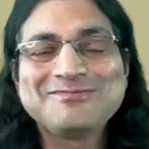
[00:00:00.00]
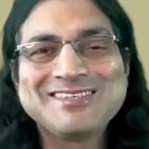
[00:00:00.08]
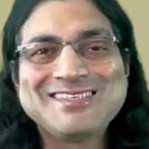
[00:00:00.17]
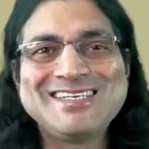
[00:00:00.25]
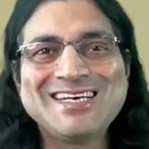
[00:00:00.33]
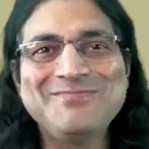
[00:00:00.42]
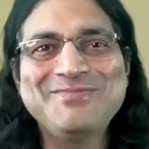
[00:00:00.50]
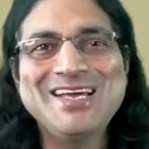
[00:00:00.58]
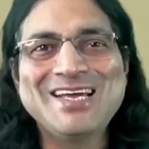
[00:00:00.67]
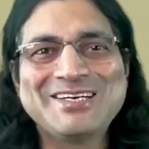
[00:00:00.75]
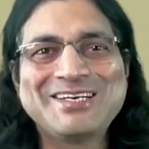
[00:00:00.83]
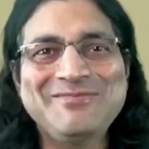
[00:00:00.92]
Tell
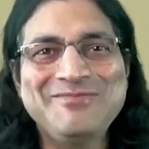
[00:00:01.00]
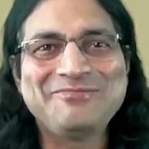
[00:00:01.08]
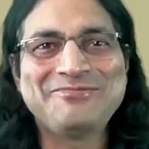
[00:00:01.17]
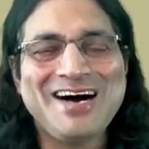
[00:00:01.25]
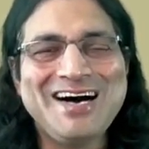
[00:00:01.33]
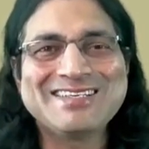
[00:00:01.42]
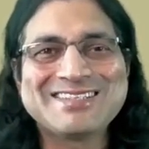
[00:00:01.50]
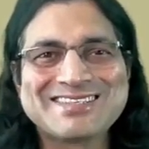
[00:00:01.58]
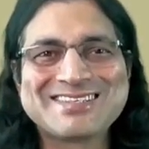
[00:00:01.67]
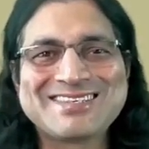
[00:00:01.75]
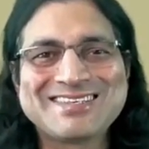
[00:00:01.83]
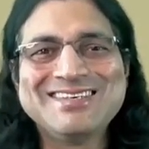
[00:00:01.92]
me
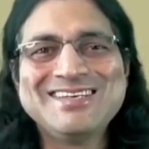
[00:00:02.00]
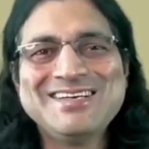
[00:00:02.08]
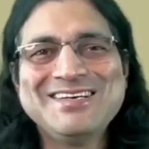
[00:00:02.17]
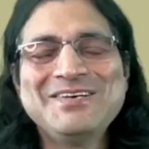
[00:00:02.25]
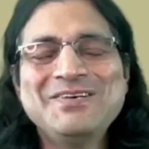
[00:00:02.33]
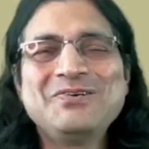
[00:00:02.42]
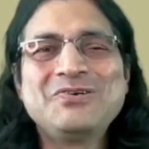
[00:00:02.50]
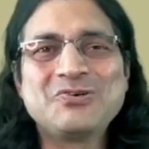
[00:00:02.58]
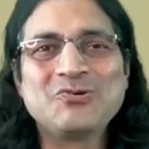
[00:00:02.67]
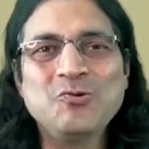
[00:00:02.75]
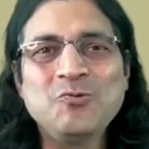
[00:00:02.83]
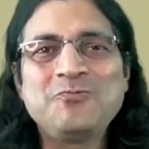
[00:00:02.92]
fast.
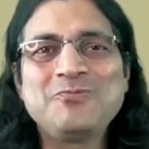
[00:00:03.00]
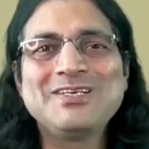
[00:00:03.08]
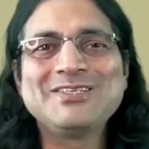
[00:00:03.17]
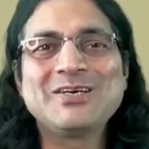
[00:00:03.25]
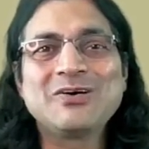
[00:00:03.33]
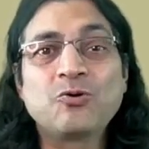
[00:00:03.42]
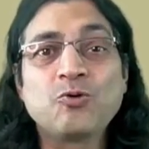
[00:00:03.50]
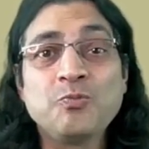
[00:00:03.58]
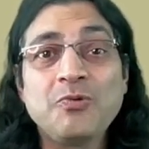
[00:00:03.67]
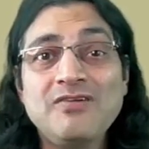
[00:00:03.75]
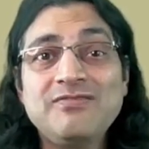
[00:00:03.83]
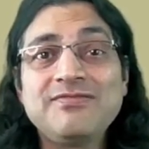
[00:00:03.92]
Troop is a group
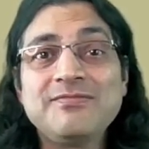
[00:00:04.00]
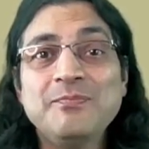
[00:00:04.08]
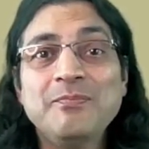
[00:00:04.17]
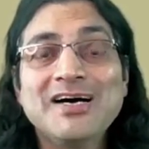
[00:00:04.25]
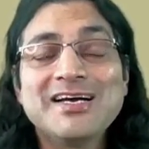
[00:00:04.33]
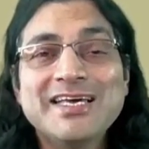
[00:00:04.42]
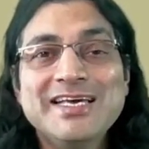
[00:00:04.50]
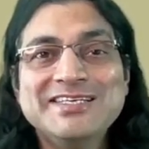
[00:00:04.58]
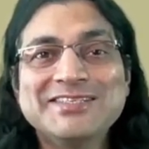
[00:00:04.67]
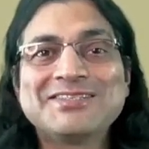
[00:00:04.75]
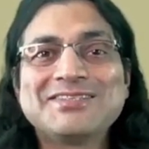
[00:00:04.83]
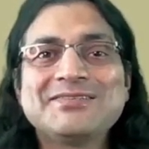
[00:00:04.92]
of
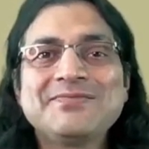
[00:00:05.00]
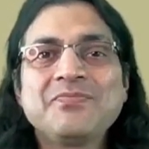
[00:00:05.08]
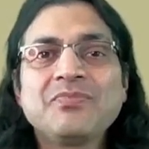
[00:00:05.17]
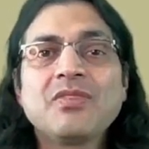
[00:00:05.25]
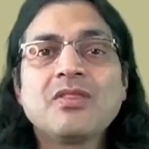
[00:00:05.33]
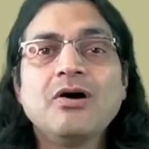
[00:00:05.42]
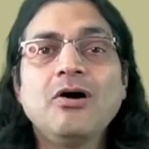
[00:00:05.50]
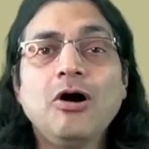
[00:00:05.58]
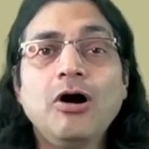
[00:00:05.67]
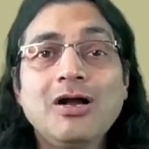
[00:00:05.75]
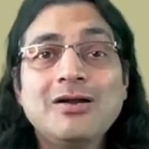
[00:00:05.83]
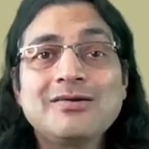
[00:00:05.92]
monkeys
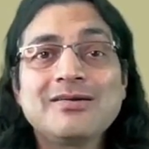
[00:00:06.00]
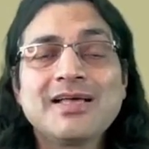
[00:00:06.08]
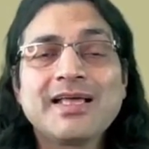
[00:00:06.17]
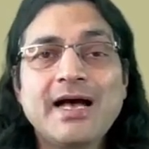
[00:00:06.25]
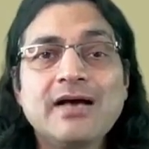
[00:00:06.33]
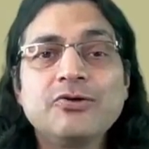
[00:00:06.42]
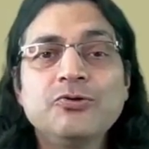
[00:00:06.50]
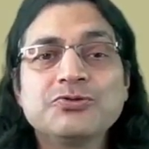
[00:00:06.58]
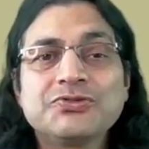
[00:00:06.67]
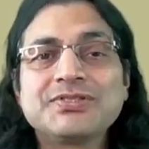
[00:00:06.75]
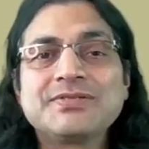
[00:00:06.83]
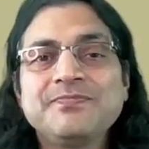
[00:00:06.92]
or
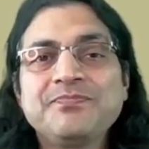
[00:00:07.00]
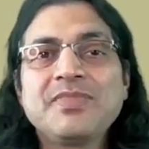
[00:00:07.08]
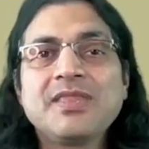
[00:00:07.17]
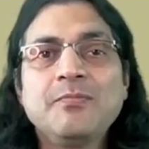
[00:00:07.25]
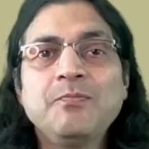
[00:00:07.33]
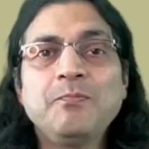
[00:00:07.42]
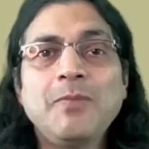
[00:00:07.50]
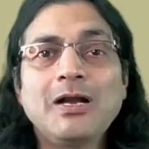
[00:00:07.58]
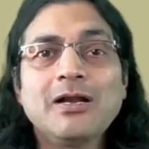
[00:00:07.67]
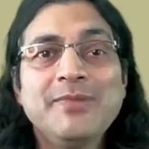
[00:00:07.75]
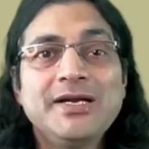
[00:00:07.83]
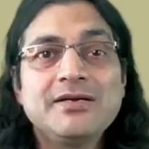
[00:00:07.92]
kangaroos.
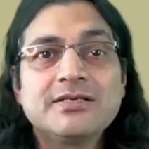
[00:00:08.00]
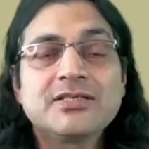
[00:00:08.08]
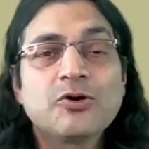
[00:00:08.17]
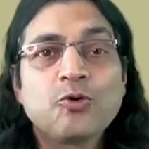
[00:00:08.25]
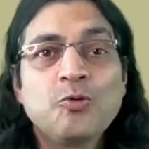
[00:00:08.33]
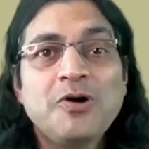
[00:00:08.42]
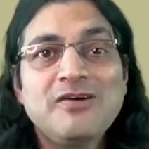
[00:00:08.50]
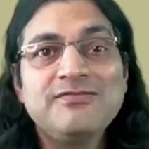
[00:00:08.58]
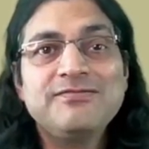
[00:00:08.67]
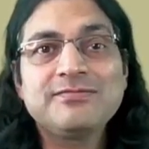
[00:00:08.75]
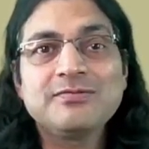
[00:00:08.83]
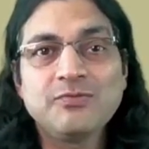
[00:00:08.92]
Parliament is a group
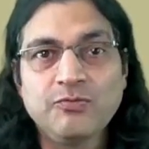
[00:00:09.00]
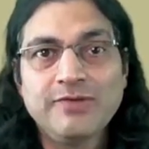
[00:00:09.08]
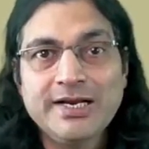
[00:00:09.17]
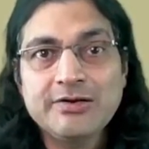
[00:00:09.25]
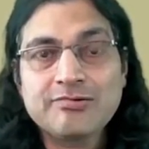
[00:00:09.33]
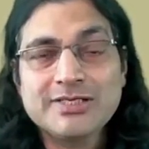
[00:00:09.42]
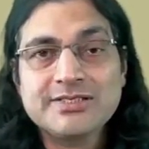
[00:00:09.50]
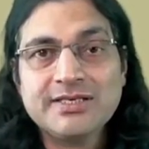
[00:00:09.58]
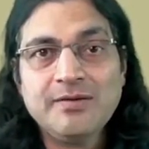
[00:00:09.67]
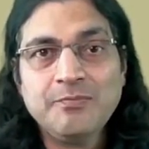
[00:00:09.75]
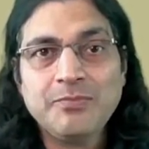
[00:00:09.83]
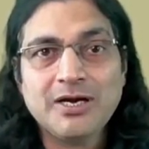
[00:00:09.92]
of, very
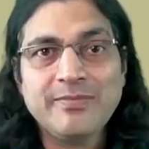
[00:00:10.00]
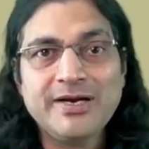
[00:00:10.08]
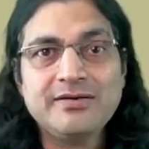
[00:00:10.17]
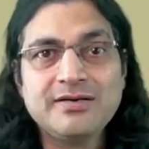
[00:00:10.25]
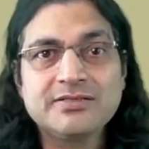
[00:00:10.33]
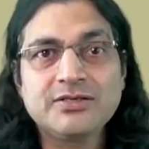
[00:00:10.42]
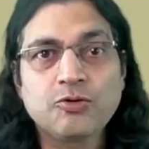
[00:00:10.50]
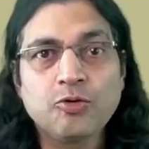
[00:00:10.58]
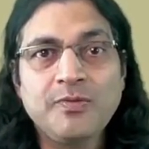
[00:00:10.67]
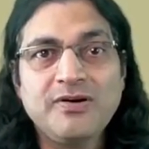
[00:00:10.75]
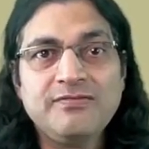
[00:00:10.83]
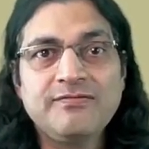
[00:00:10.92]
interesting, parliament is a group
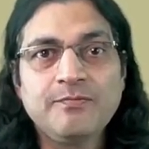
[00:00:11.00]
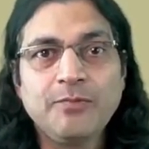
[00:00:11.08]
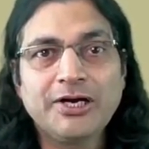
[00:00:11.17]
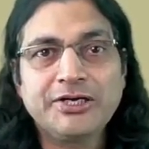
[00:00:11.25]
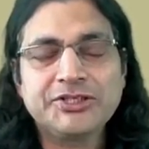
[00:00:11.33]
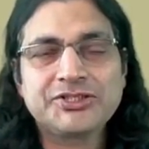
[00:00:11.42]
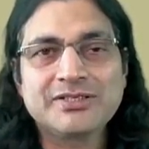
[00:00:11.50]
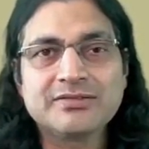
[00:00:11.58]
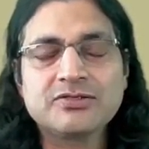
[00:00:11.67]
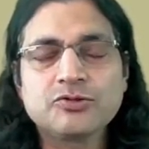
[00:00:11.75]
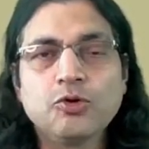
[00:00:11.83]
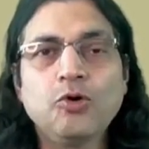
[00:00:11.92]
of
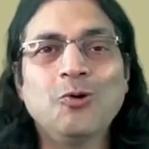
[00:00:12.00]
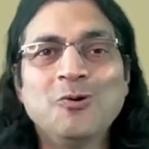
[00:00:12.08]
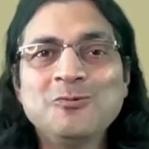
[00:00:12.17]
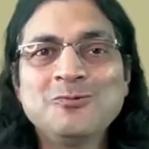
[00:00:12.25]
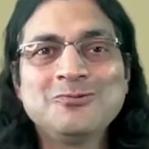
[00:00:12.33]
politicians. No,